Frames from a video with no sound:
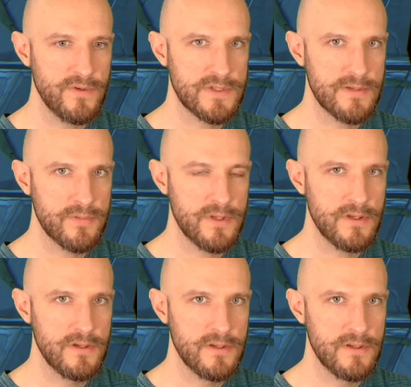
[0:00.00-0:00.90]
or
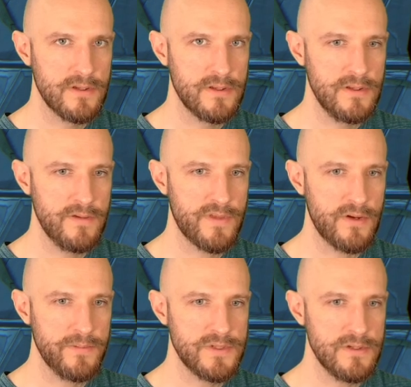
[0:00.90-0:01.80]
something, if that
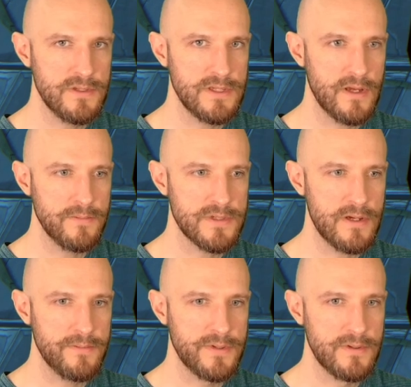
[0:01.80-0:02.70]
opportunity comes
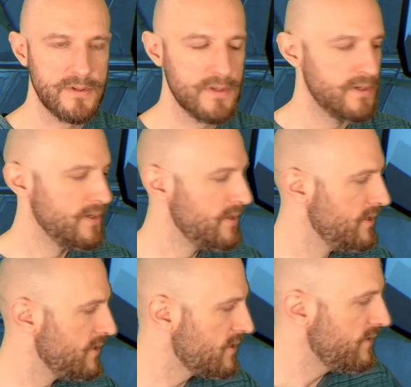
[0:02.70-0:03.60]
up.
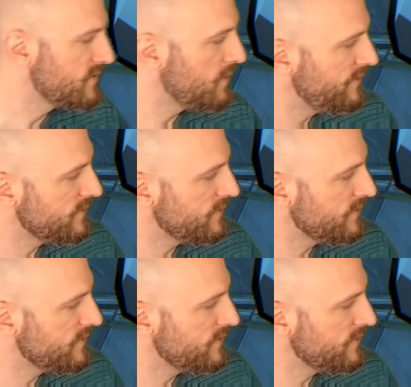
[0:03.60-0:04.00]
Let's give 12